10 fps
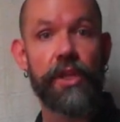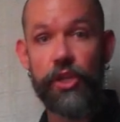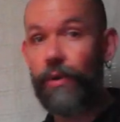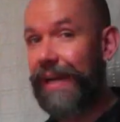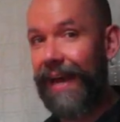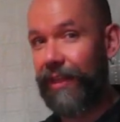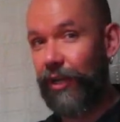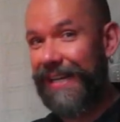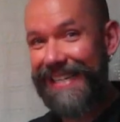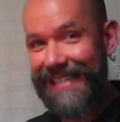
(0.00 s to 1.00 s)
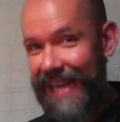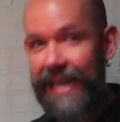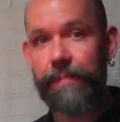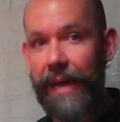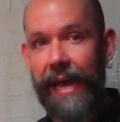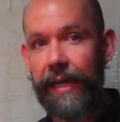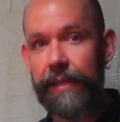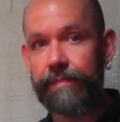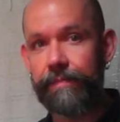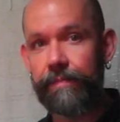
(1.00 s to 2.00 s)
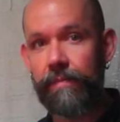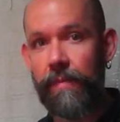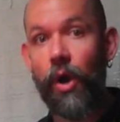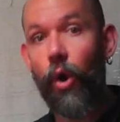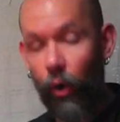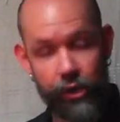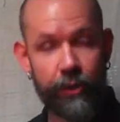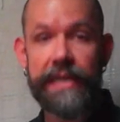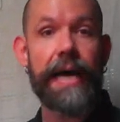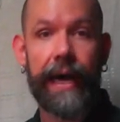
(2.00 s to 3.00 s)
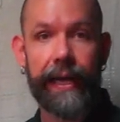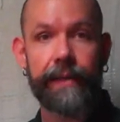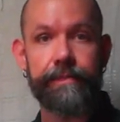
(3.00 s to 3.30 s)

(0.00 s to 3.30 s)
You can either take it back or you can die.